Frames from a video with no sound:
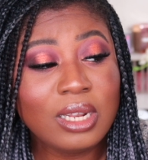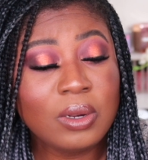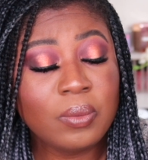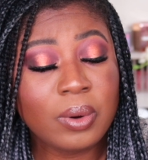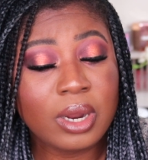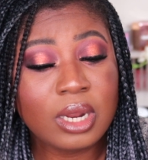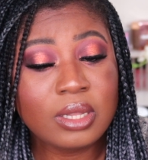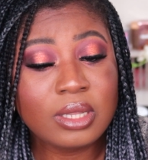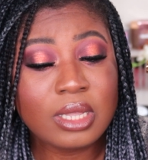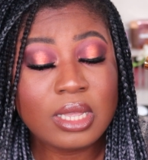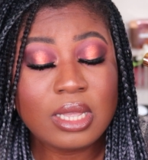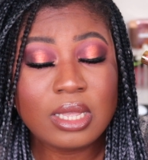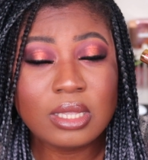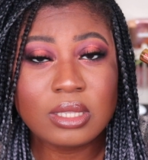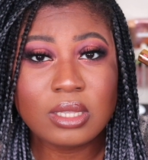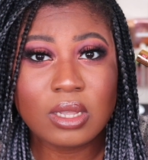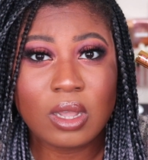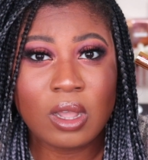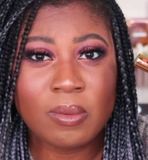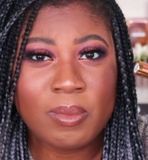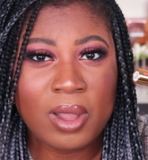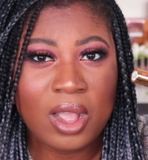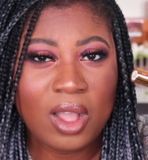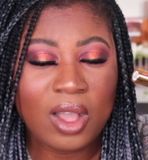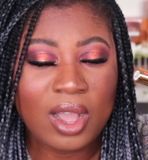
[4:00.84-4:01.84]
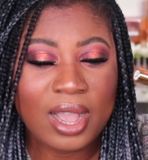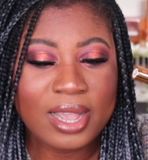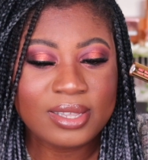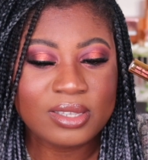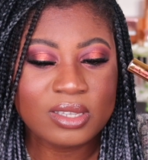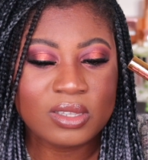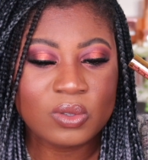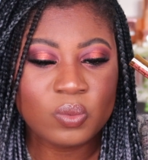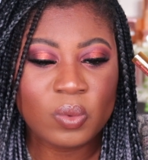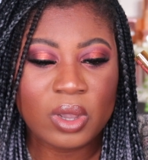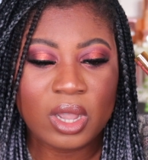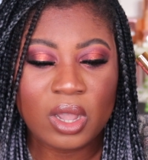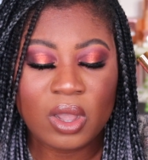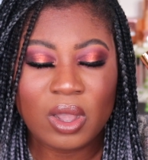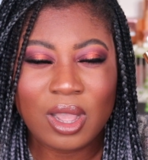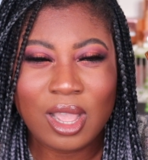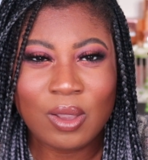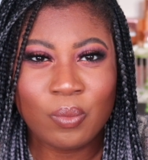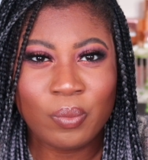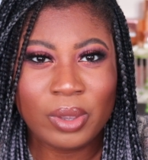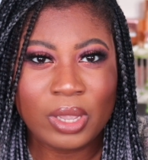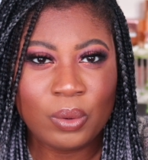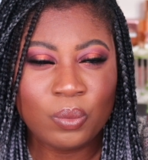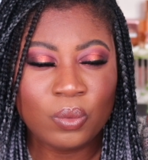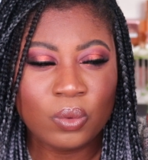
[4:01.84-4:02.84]
wearing these on my eyes as well,
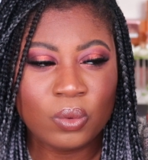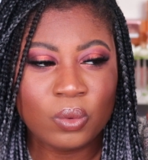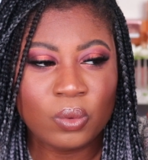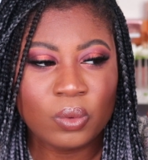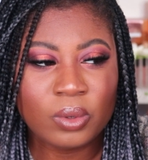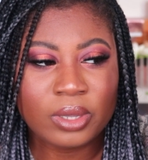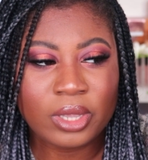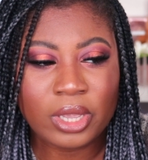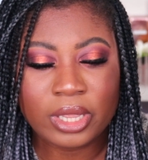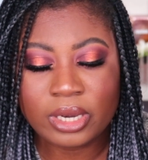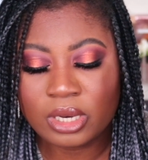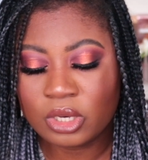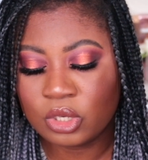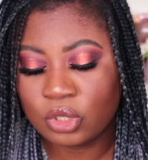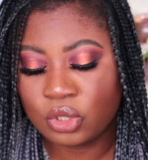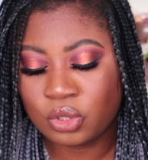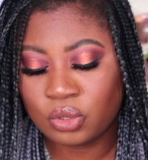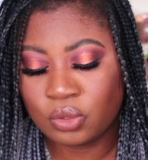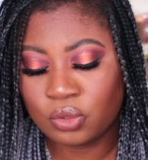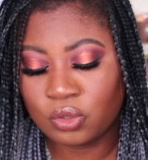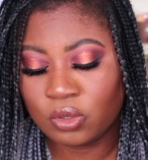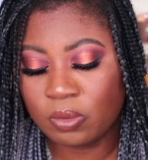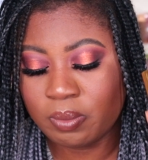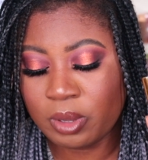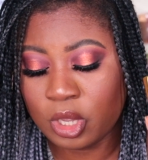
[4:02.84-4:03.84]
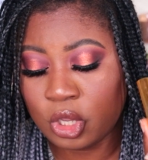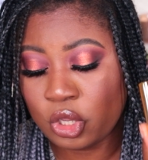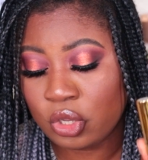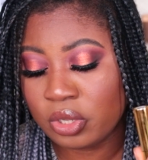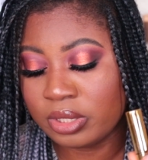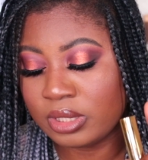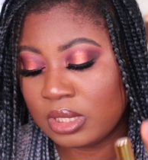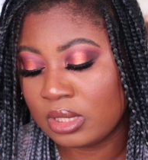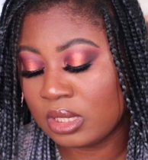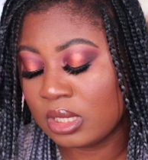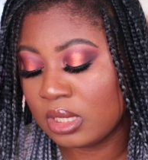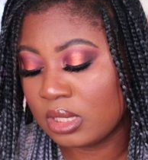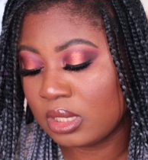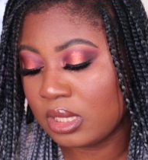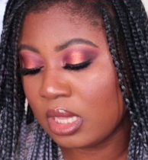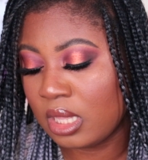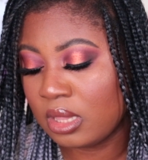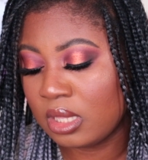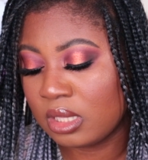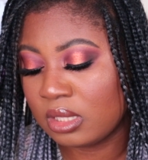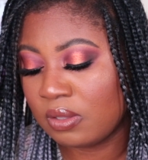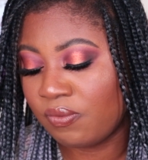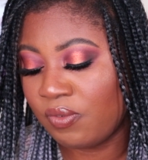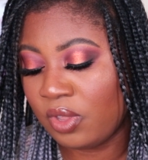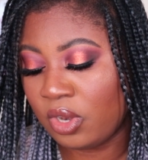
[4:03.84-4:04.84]
and we will get into me using this in
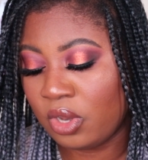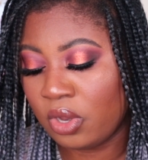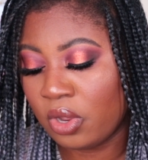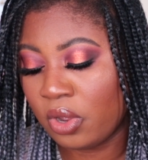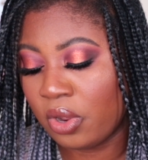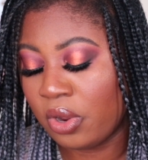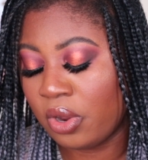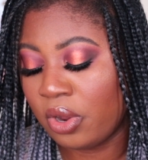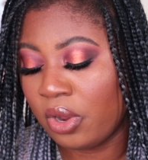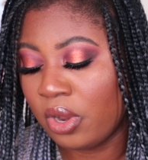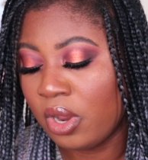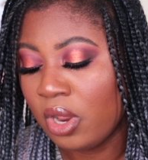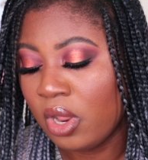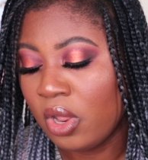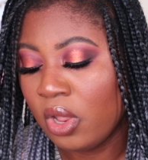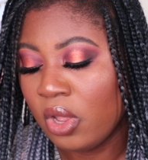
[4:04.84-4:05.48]
this video.